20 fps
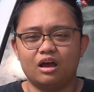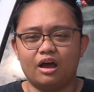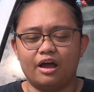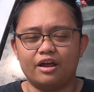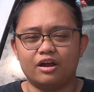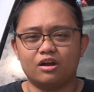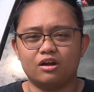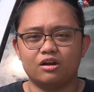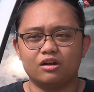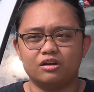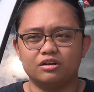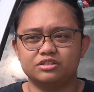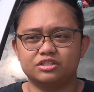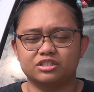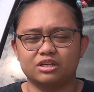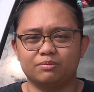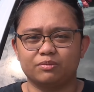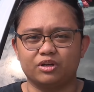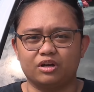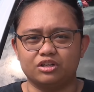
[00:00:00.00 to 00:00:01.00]
I heard
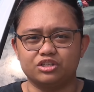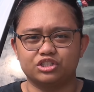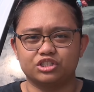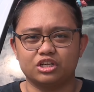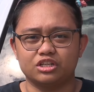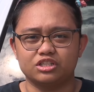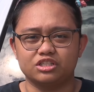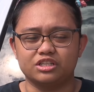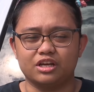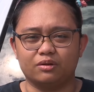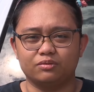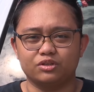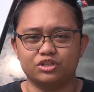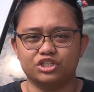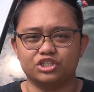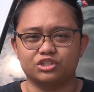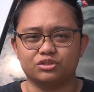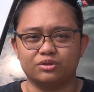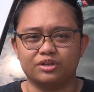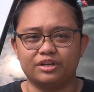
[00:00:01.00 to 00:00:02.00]
some gunshots down the
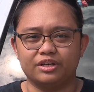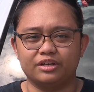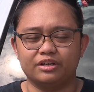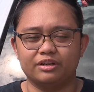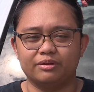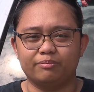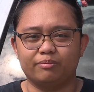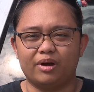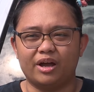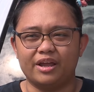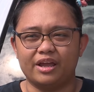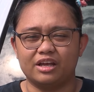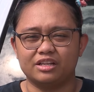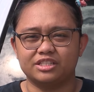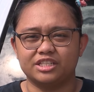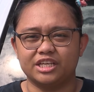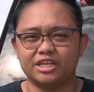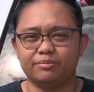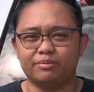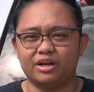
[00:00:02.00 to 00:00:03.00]
street. My
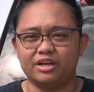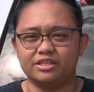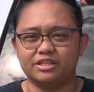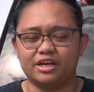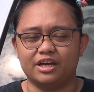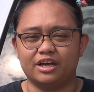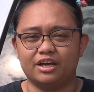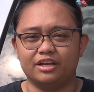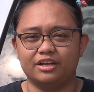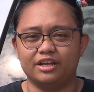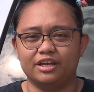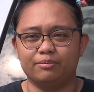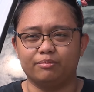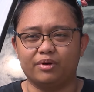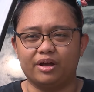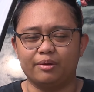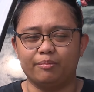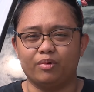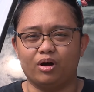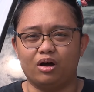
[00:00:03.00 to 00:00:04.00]
auntie, my dad, and
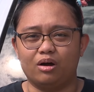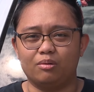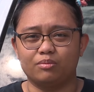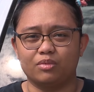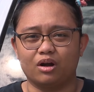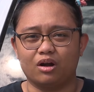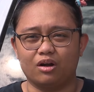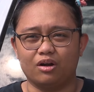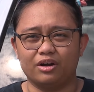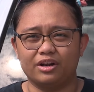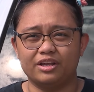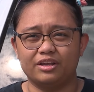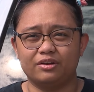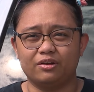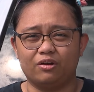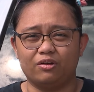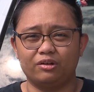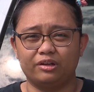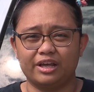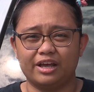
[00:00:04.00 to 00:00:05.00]
my mom heard it
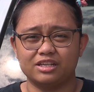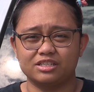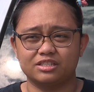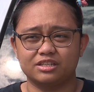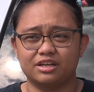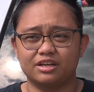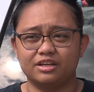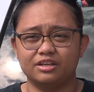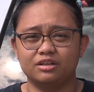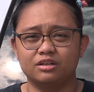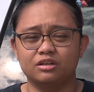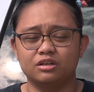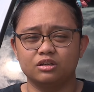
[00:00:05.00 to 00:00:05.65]
all last night.